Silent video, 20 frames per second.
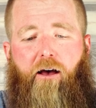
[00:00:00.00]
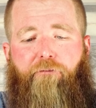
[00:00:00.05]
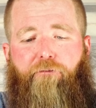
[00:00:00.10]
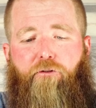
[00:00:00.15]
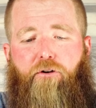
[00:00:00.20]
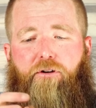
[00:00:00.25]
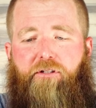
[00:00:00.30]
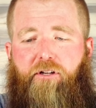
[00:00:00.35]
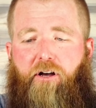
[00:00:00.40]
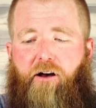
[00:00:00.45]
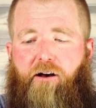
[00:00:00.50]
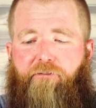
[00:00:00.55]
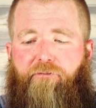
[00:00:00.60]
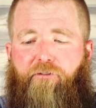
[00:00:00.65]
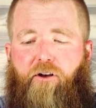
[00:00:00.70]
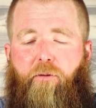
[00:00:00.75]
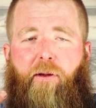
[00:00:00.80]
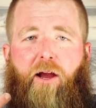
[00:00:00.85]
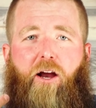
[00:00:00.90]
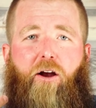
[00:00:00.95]
First
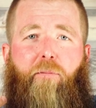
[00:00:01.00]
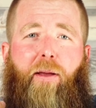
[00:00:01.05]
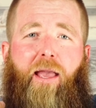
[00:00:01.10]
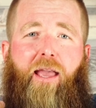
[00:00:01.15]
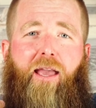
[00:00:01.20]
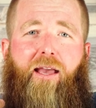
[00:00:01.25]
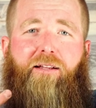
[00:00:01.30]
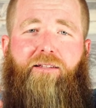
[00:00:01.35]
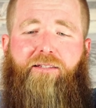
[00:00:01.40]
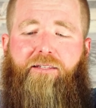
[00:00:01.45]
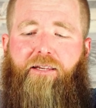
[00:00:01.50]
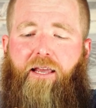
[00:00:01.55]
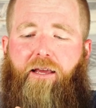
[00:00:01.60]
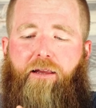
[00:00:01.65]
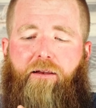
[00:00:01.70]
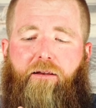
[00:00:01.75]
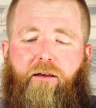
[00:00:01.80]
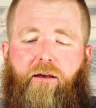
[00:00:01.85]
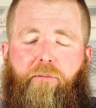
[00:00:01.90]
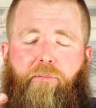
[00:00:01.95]
off, a pair of pants
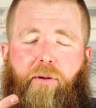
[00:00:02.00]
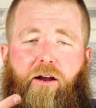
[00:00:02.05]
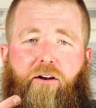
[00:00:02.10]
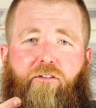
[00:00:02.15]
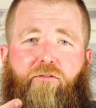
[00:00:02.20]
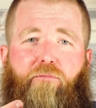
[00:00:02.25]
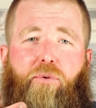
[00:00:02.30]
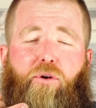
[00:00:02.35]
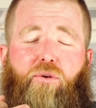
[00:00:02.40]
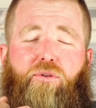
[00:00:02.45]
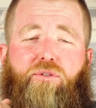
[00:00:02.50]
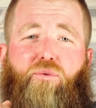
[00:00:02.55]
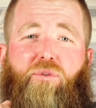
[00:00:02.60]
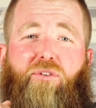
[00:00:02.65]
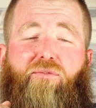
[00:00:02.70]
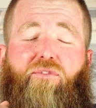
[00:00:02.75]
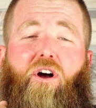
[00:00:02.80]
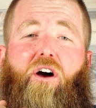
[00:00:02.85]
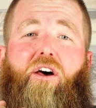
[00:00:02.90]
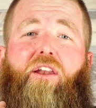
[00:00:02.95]
and a pair of boots would
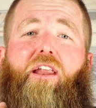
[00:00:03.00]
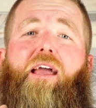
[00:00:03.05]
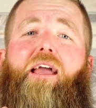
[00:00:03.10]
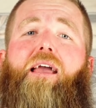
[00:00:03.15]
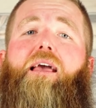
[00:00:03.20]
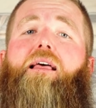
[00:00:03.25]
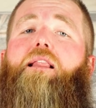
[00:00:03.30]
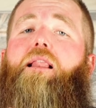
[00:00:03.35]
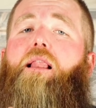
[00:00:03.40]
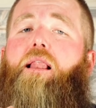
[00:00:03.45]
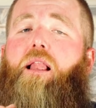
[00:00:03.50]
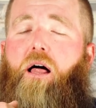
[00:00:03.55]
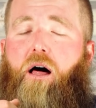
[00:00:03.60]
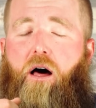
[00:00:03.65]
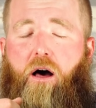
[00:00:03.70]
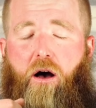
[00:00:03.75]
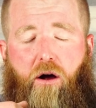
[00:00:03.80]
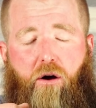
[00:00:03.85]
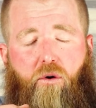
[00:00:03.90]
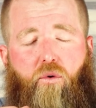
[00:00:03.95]
have gone a
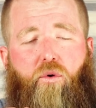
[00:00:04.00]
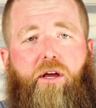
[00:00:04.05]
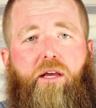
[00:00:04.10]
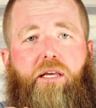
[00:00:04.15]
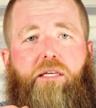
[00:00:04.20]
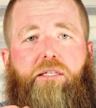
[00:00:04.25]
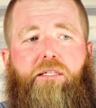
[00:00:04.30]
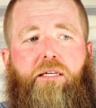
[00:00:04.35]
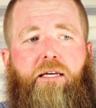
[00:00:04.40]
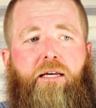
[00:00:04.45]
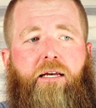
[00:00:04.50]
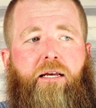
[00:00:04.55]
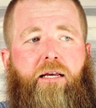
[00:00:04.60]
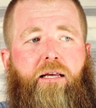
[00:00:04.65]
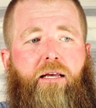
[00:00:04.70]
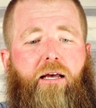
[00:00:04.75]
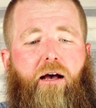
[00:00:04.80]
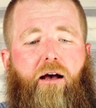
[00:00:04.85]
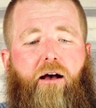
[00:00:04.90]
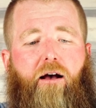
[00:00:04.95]
long ways.
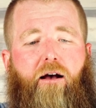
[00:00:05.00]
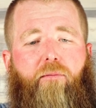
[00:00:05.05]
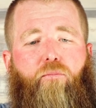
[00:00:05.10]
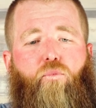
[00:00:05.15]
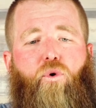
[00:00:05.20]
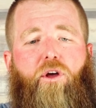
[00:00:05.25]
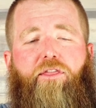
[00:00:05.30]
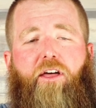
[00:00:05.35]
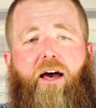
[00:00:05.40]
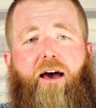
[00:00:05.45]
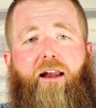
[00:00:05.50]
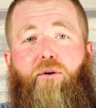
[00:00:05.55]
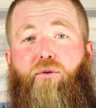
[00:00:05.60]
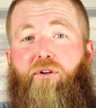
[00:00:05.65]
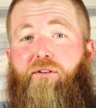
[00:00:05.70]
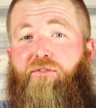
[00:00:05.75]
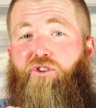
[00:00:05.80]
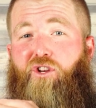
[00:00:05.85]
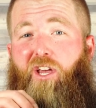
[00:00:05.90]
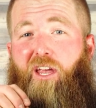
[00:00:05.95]
With that, I
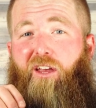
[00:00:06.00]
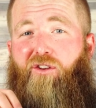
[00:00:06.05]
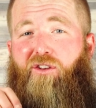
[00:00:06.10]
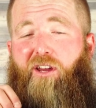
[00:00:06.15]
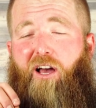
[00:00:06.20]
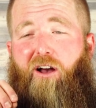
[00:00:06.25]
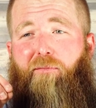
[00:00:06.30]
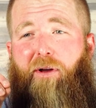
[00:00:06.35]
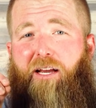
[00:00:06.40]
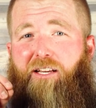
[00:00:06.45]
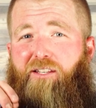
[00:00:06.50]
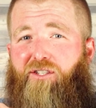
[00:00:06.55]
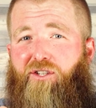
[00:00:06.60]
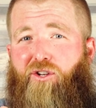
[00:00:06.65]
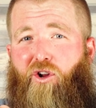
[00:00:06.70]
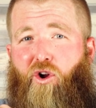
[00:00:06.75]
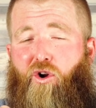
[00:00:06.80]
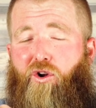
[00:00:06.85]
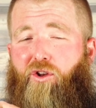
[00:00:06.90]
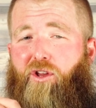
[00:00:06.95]
would have changed out my
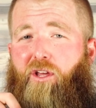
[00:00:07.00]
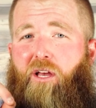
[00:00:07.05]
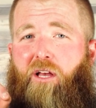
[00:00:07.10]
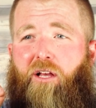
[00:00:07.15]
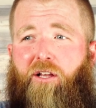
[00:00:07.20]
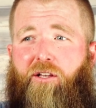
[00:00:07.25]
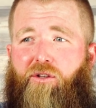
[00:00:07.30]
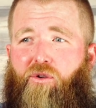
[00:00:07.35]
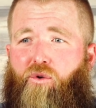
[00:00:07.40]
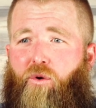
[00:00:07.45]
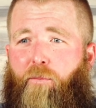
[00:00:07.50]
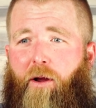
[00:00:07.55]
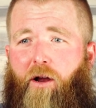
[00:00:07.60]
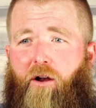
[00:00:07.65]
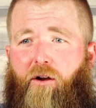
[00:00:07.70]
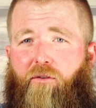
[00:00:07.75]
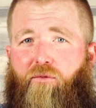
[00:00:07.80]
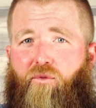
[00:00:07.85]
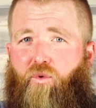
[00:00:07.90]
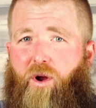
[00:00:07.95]
skirt to a
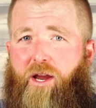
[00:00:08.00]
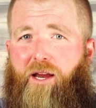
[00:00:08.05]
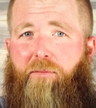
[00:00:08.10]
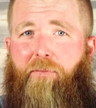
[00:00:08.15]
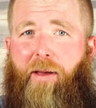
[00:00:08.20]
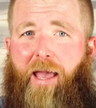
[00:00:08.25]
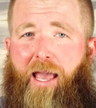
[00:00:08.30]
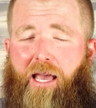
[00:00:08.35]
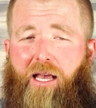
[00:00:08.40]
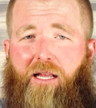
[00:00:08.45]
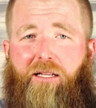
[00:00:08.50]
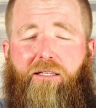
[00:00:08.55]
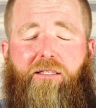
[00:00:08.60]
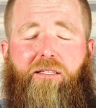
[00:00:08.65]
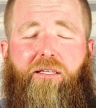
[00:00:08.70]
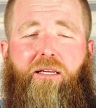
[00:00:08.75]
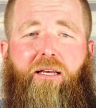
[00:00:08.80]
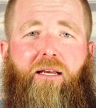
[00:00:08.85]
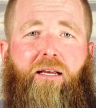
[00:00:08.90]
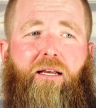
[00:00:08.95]
pair rain
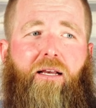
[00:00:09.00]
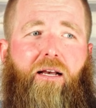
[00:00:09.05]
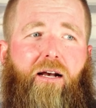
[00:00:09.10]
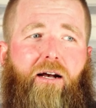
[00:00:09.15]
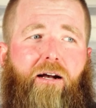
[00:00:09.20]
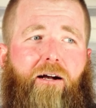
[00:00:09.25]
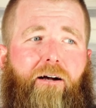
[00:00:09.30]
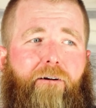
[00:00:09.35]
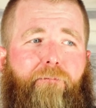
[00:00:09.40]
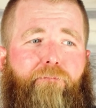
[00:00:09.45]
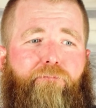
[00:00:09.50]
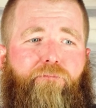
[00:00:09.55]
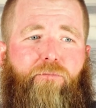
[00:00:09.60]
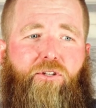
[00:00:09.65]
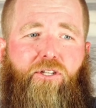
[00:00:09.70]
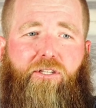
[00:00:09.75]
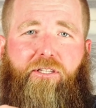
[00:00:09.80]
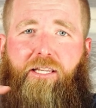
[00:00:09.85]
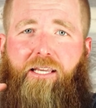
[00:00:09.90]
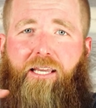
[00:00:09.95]
pants
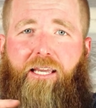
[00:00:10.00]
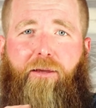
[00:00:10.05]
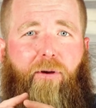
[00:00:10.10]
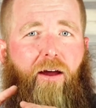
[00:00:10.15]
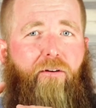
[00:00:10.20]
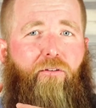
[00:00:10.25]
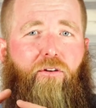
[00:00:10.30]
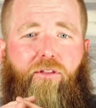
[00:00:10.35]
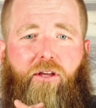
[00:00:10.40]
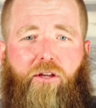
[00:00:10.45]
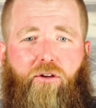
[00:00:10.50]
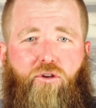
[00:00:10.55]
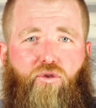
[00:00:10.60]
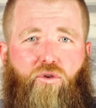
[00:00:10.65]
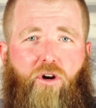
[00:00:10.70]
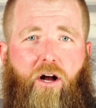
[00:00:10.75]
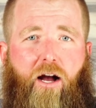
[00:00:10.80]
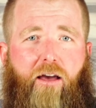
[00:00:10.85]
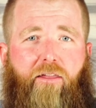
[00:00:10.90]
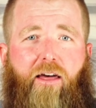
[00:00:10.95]
just to keep everything
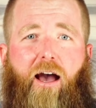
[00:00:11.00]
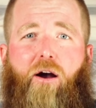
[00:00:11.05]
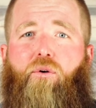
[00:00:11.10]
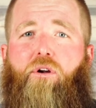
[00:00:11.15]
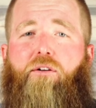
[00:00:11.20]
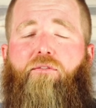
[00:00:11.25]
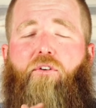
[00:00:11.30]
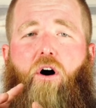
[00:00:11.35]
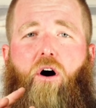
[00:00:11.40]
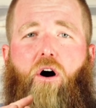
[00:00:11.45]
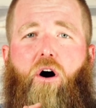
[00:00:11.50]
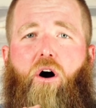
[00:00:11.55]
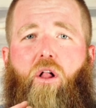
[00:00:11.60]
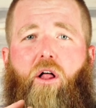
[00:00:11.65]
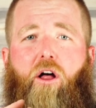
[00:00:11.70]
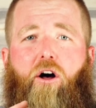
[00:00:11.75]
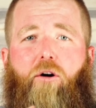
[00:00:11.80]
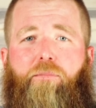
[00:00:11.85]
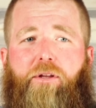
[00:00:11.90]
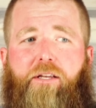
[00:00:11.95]
dry. That would have all
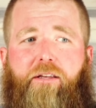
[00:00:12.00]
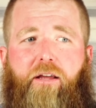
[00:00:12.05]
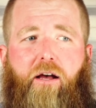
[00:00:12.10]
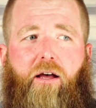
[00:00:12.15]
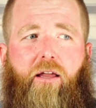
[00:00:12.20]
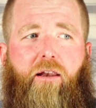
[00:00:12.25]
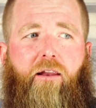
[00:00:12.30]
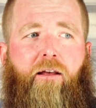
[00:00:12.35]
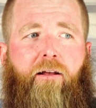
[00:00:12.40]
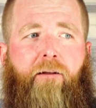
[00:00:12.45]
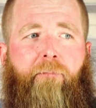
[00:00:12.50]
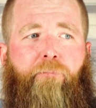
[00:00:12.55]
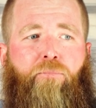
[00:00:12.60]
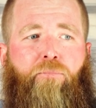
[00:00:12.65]
helped a ton.